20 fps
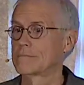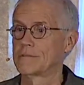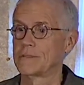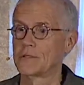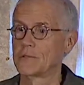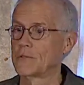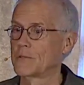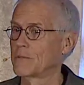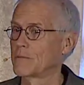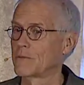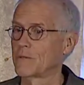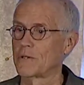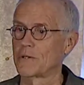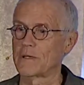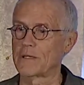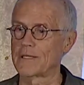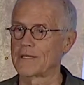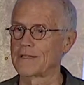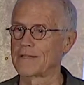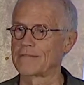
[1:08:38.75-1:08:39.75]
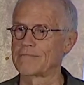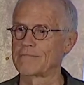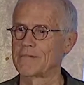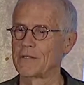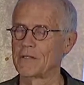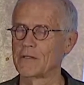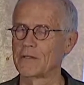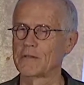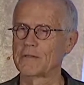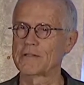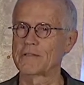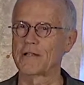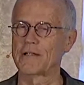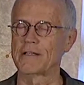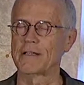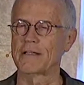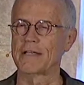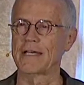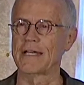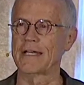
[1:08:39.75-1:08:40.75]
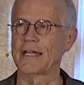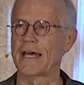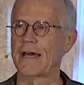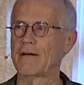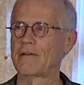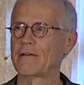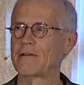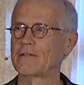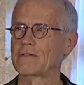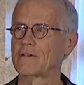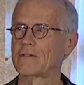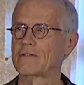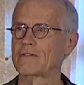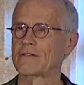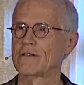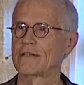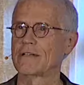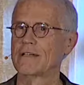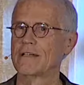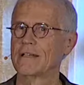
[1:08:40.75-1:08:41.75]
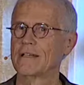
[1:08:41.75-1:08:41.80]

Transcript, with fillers: doing the work and you know starting to lay it out and so forth.